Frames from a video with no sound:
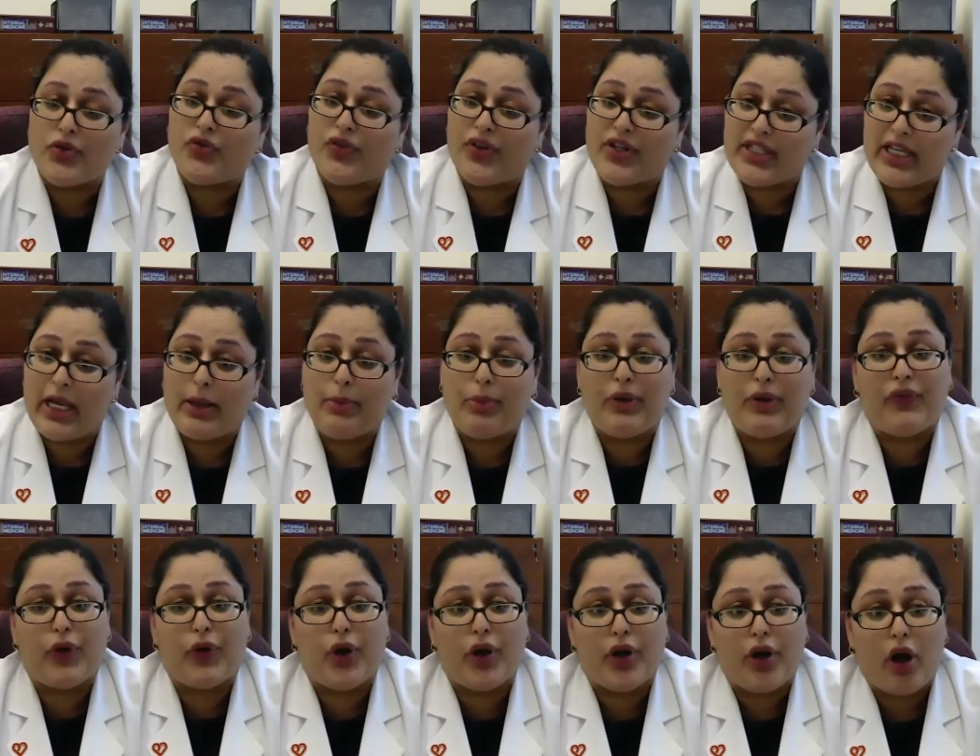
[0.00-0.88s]
For example, if
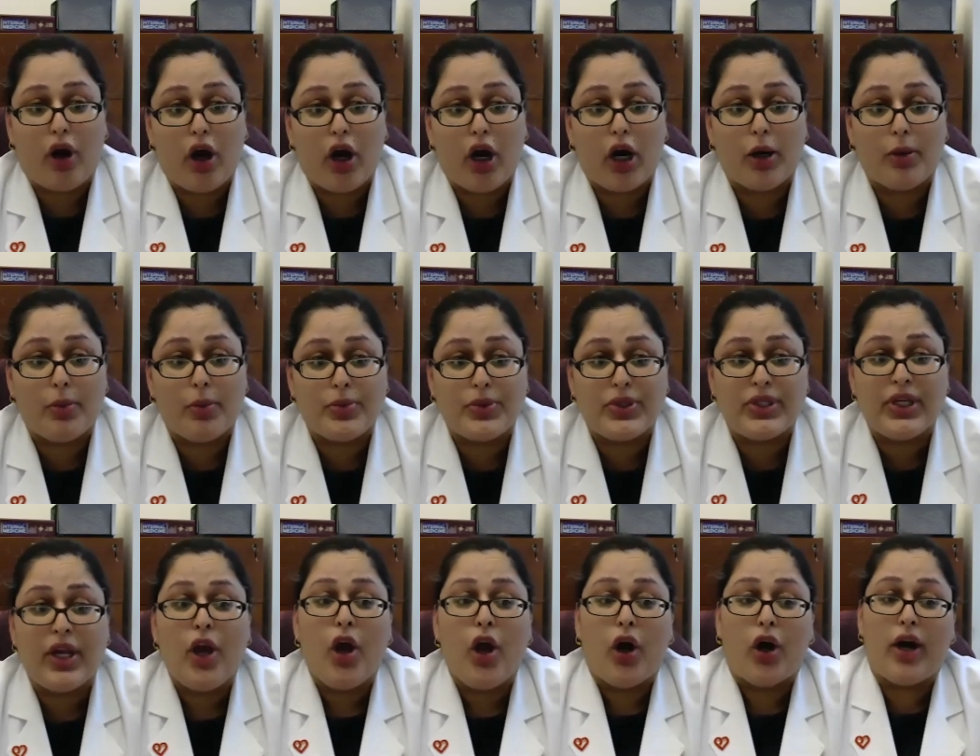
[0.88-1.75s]
you're on ARBs
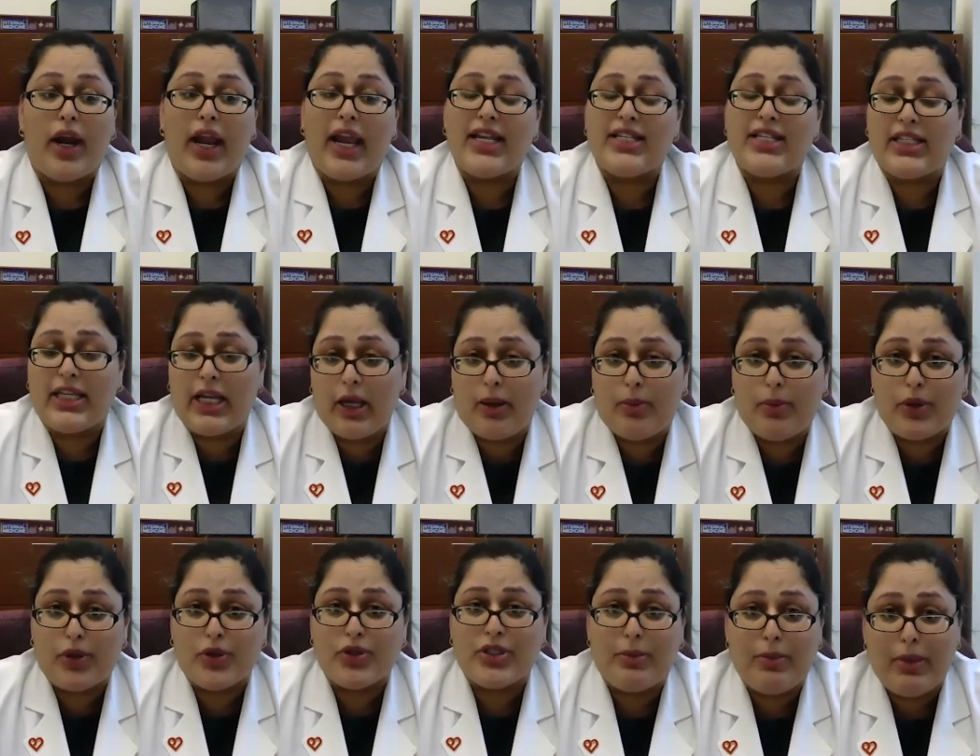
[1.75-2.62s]
or ACE
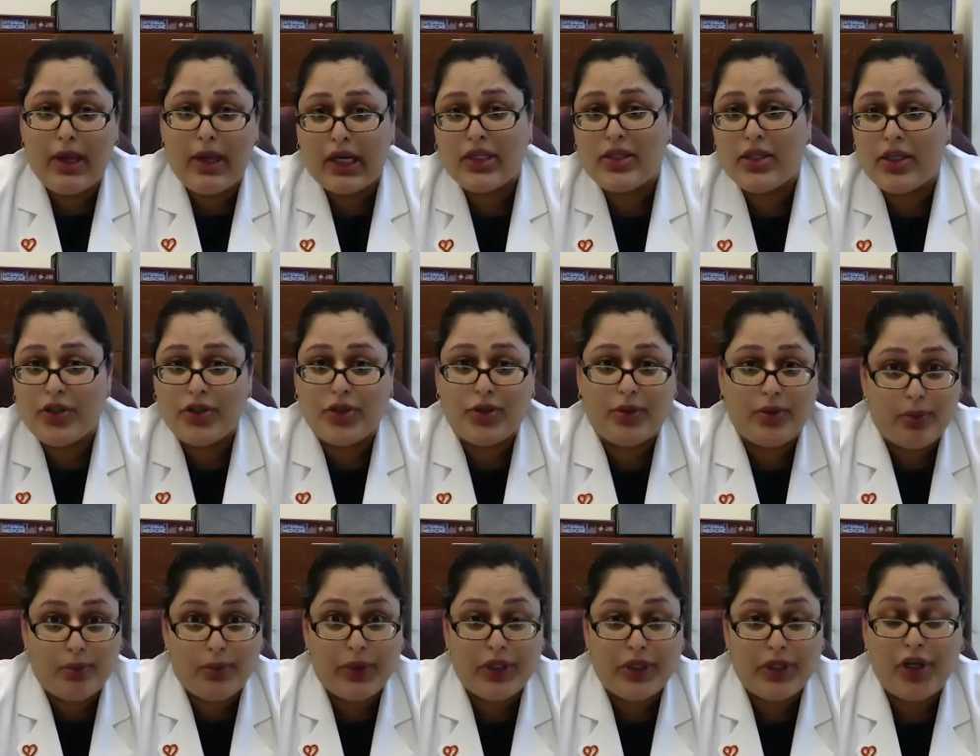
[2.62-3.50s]
inhibitors, the medicines you,
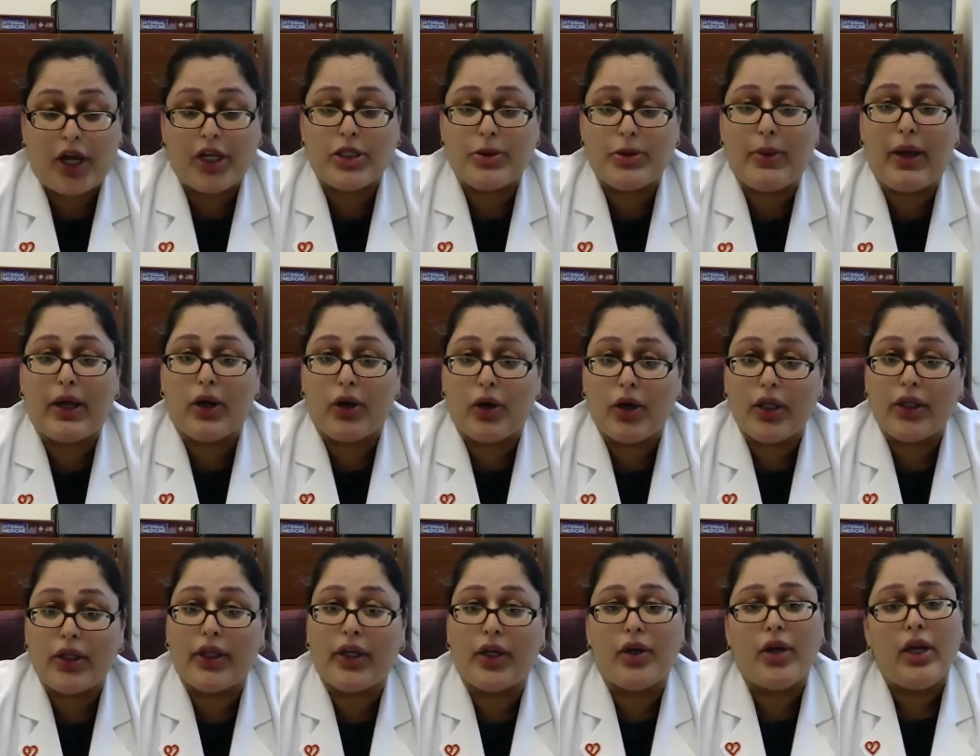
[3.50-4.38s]
we talked about
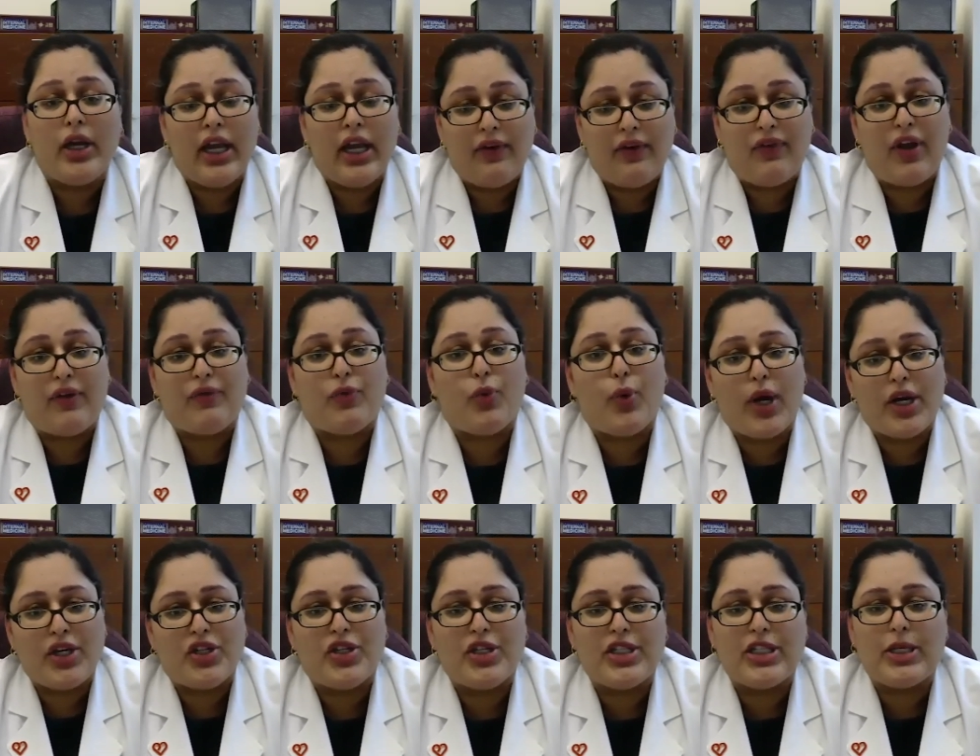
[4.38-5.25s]
earlier, if you have
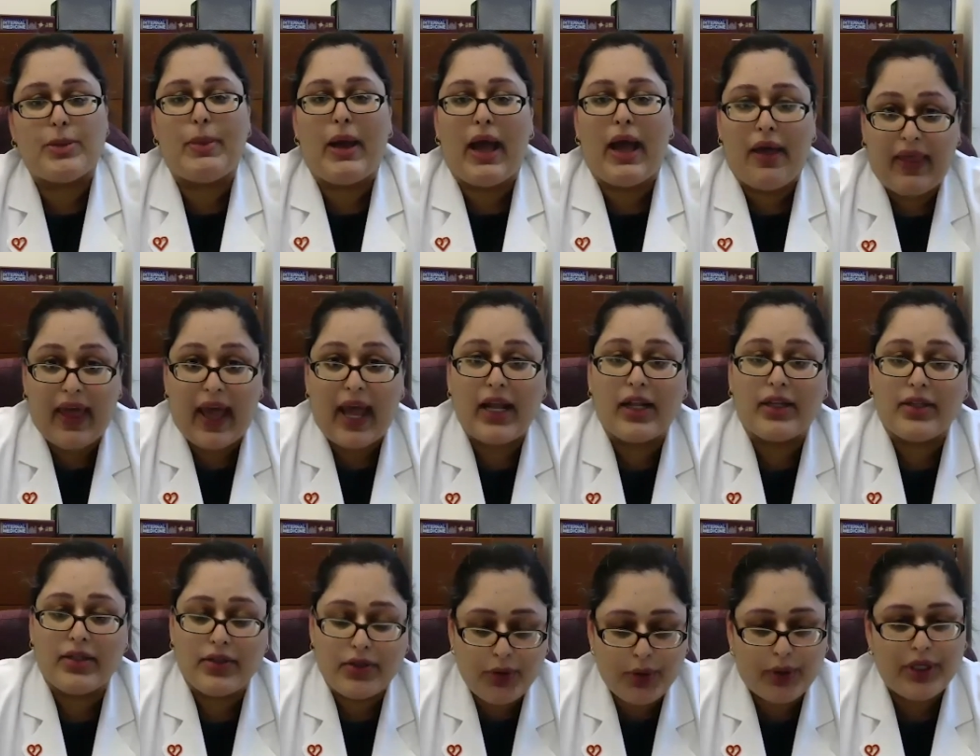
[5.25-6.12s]
questions about that,
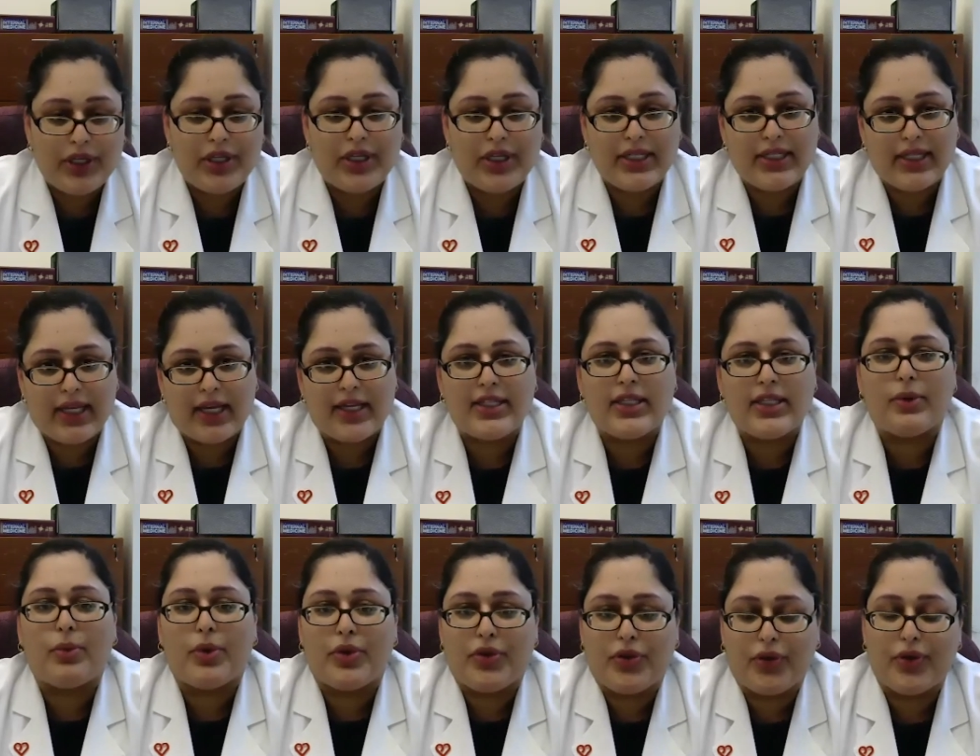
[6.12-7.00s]
you can discuss it
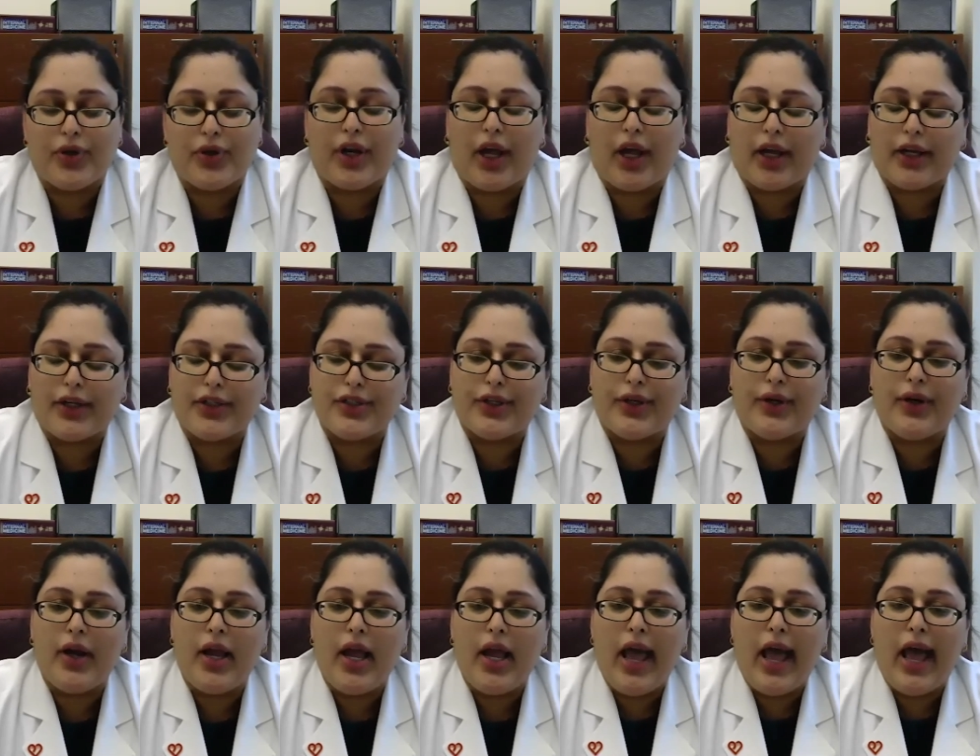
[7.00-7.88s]
with your doctor.
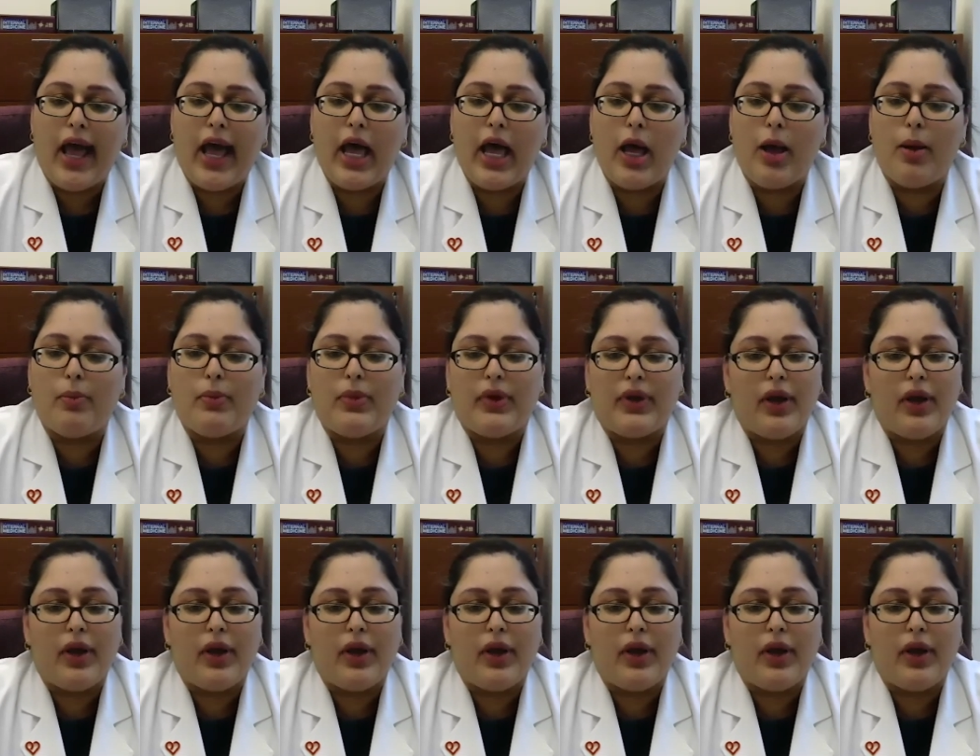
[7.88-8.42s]
Um,